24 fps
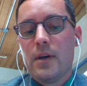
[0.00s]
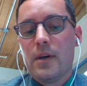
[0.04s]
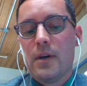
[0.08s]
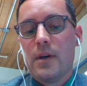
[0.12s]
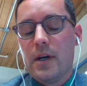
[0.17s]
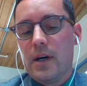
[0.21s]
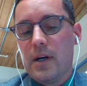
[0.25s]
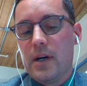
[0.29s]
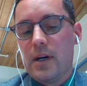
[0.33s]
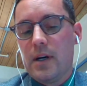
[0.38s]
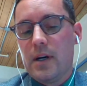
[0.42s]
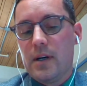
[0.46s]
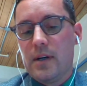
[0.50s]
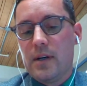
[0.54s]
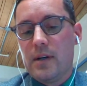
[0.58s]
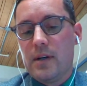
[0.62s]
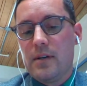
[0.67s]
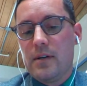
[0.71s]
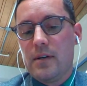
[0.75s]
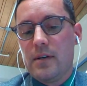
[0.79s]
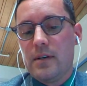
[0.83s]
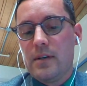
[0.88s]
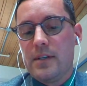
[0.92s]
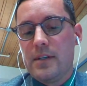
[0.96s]

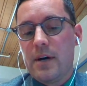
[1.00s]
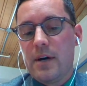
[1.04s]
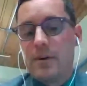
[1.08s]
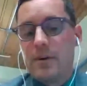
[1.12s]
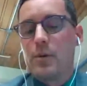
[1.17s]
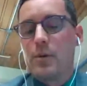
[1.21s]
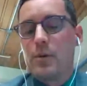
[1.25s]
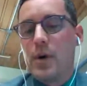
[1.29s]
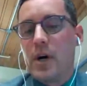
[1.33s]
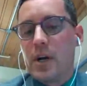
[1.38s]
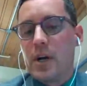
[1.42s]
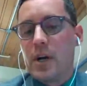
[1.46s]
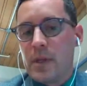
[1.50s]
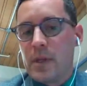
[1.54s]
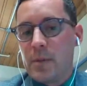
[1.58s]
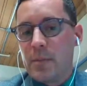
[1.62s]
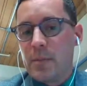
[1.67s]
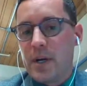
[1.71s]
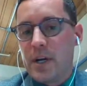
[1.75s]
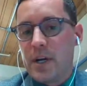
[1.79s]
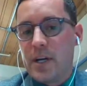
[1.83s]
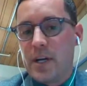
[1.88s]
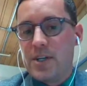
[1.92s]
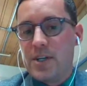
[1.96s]
down near the bottom of the
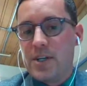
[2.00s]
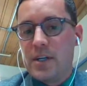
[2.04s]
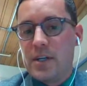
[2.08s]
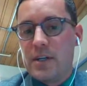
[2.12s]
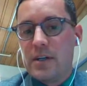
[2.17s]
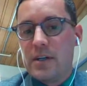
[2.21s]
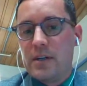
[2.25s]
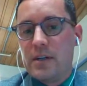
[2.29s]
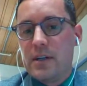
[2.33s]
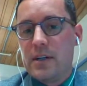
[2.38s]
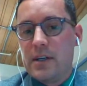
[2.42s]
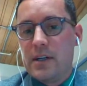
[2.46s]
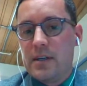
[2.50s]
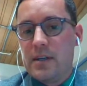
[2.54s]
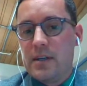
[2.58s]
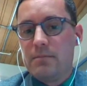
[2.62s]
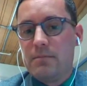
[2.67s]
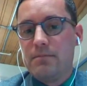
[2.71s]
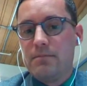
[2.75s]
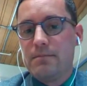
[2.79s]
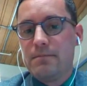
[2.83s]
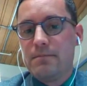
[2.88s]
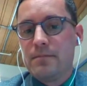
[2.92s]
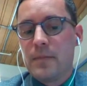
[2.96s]
page in
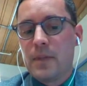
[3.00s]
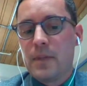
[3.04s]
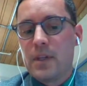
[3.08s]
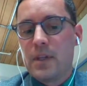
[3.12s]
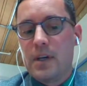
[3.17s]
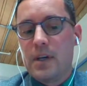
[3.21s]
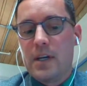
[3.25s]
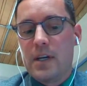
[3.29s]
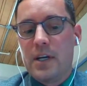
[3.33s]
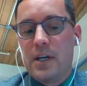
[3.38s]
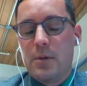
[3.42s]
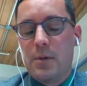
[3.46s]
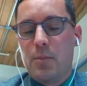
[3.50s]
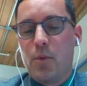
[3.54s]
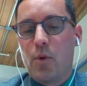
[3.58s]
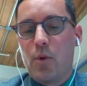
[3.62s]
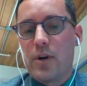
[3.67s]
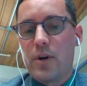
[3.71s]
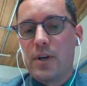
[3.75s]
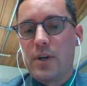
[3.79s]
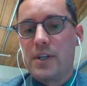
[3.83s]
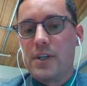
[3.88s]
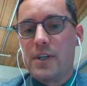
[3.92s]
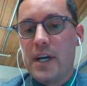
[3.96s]
an
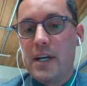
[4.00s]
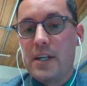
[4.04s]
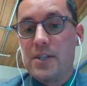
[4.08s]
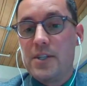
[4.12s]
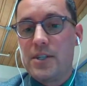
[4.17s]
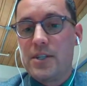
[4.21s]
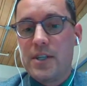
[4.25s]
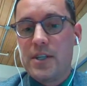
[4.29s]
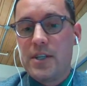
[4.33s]
important dates